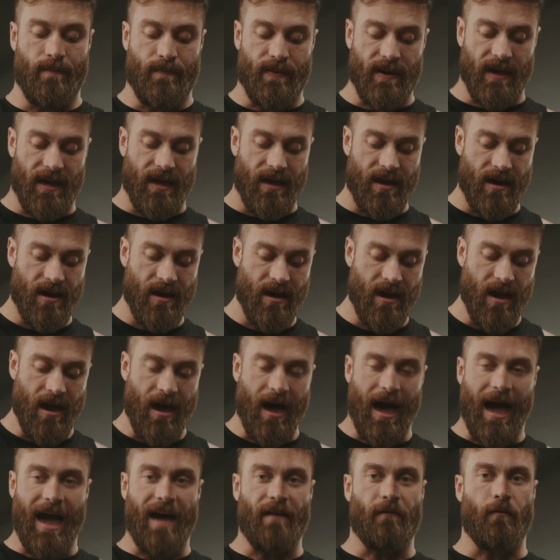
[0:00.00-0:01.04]
B,
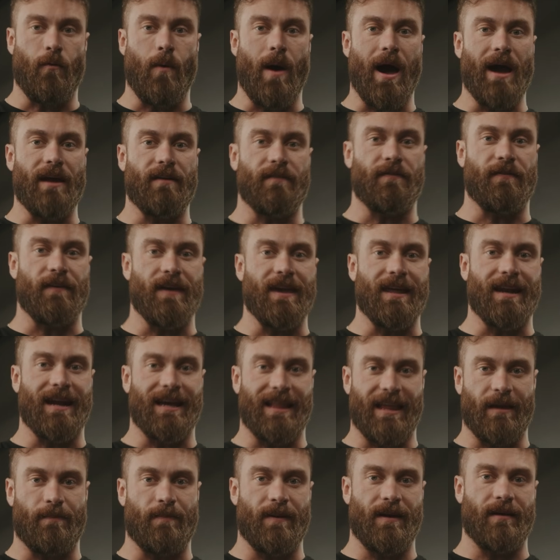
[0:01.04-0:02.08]
I have wide feet and I
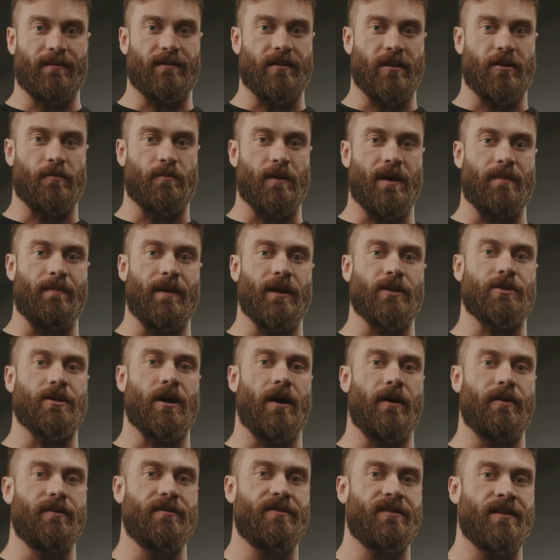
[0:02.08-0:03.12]
like being able to spread my
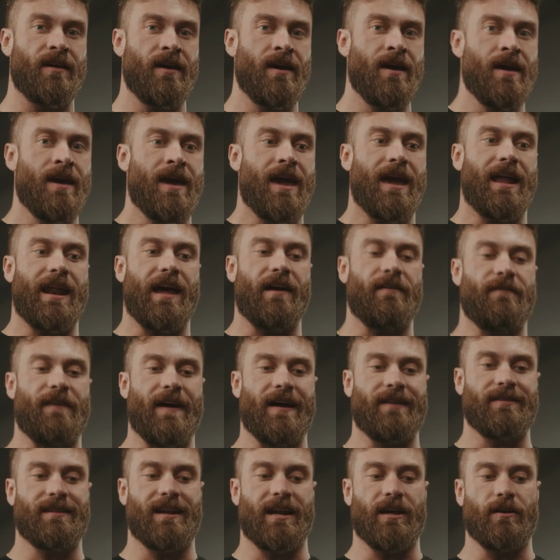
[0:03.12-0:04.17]
toes. And I
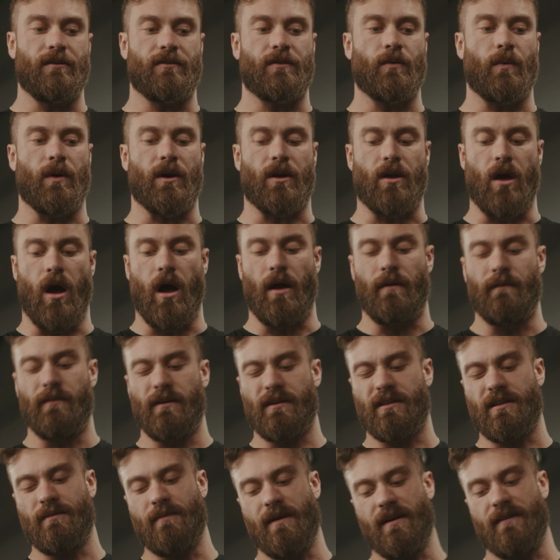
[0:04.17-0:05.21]
found that I used to wear
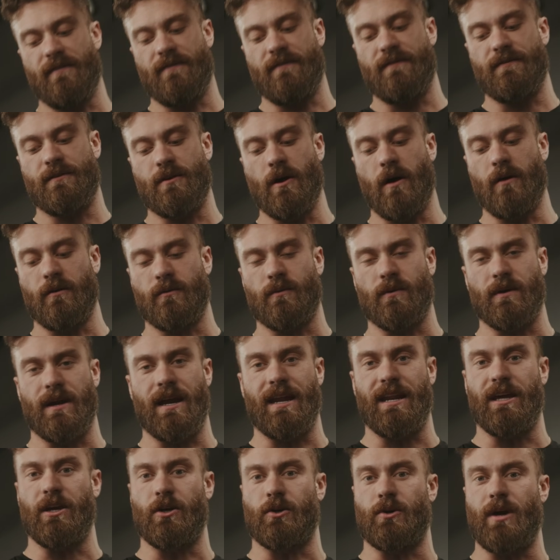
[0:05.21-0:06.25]
Converse and my toes were
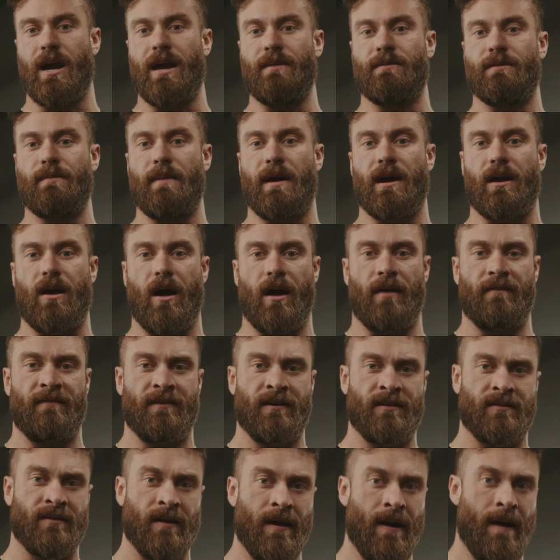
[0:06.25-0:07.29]
getting crammed in my
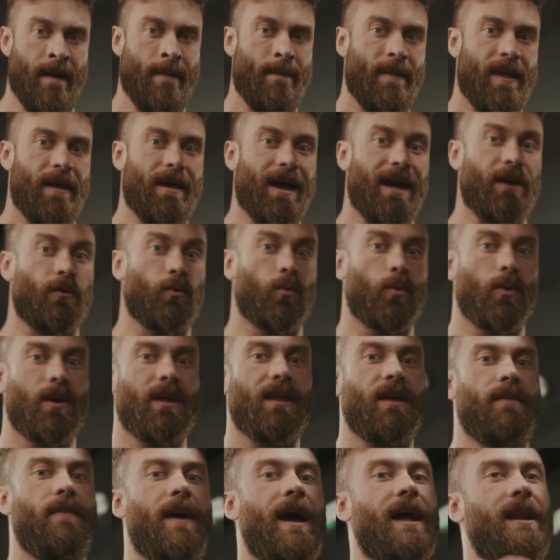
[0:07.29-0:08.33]
Converse and I had
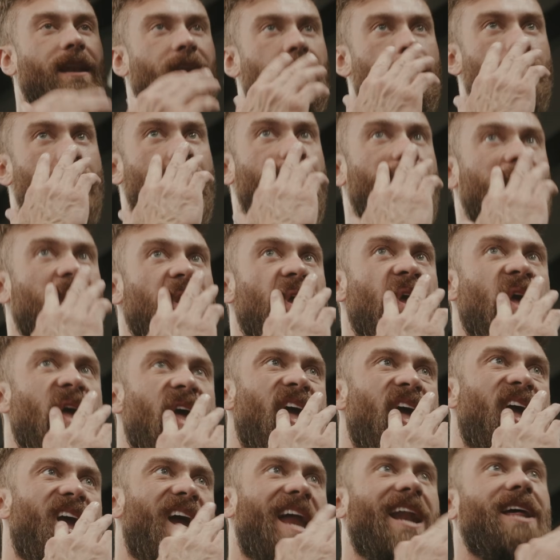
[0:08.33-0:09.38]
really bad knee pain.
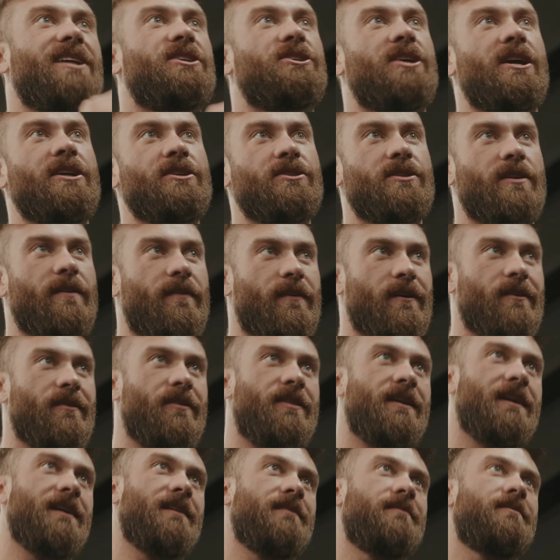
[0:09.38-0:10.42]
And I changed a few
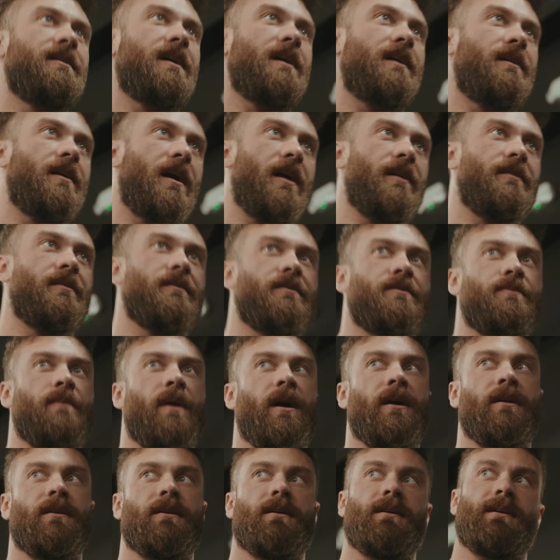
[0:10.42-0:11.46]
things. I got
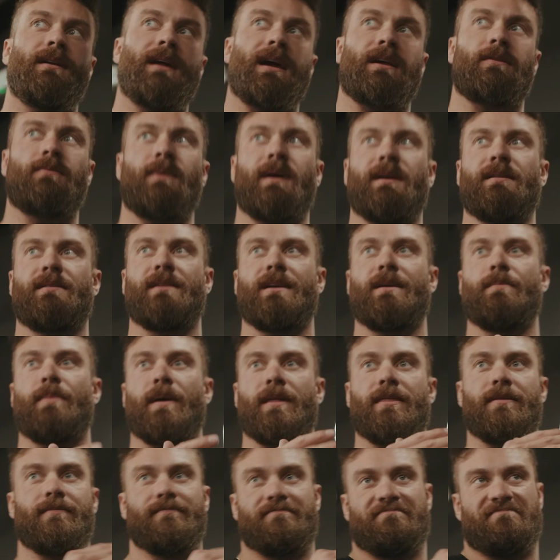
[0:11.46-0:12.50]
smarter and X, Y, and Z,
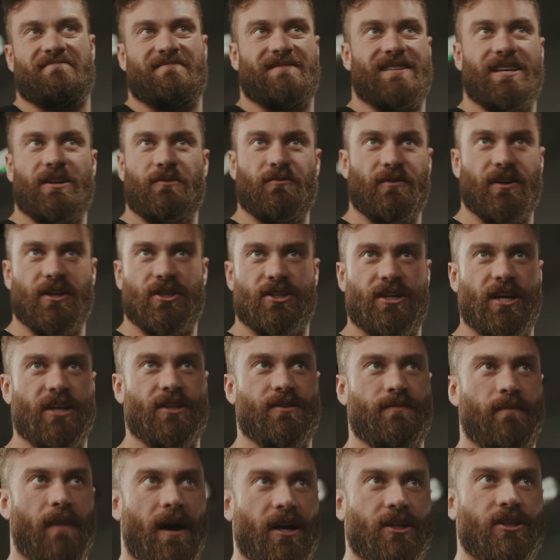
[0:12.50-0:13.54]
but didn't really
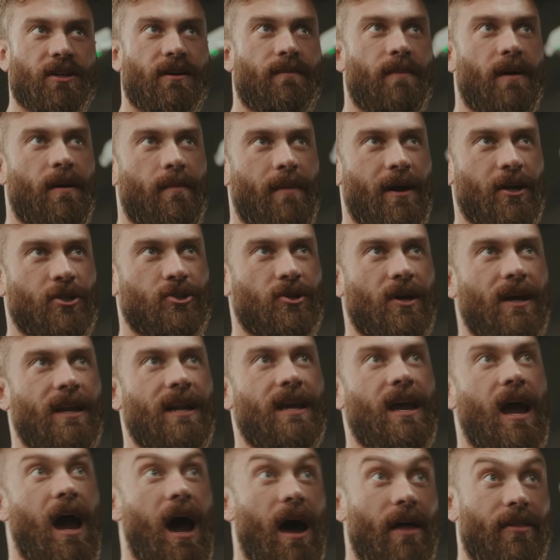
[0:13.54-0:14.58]
change much about my
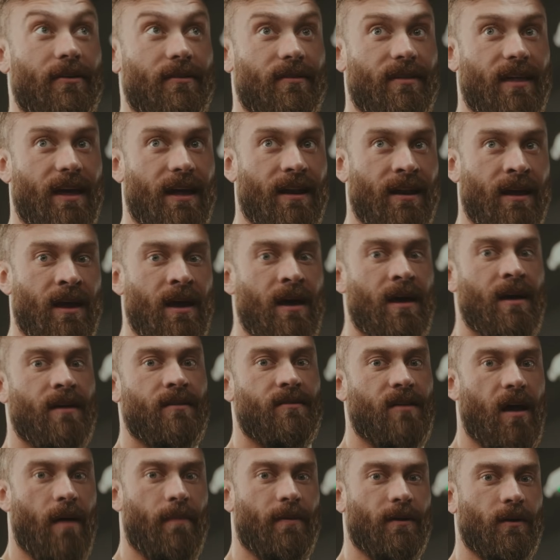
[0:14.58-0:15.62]
training other than
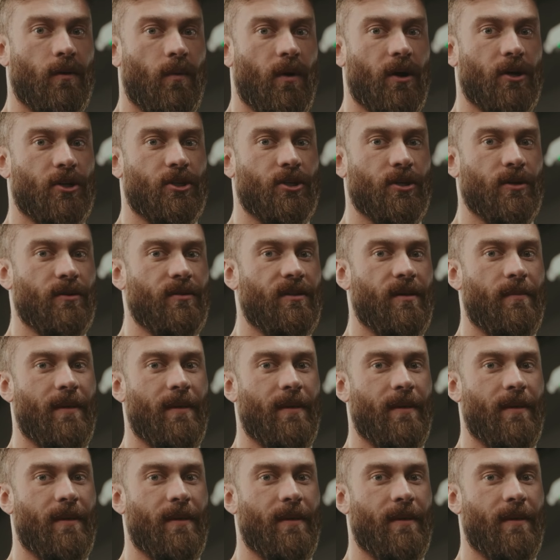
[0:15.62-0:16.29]
stopping to wear shoes.